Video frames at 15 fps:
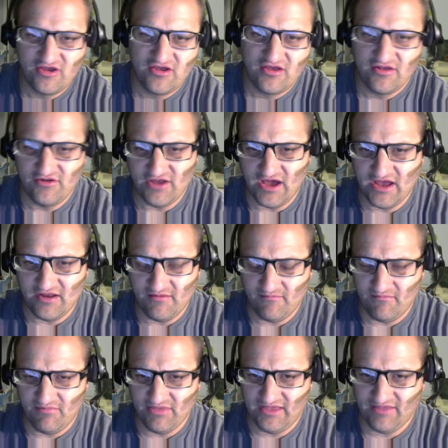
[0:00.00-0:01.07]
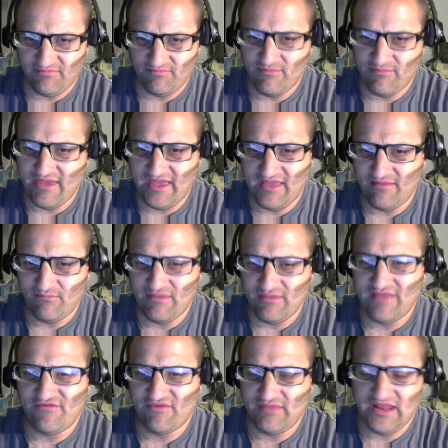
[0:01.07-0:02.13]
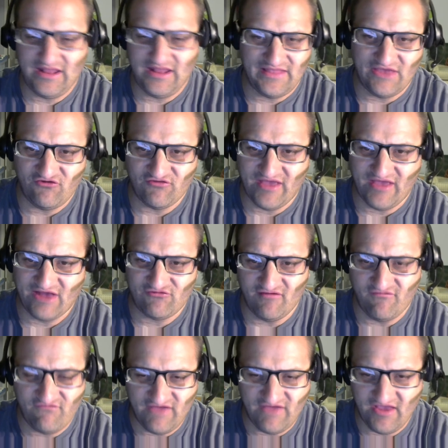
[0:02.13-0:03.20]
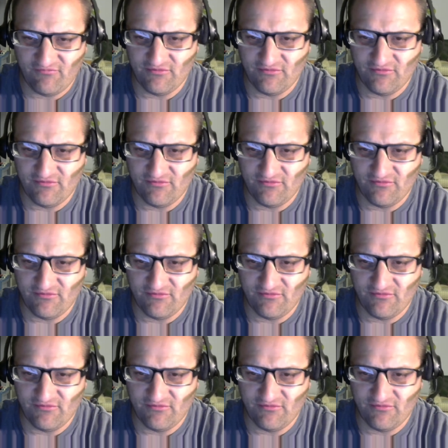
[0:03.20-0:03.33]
not like meaning that she's actually a face.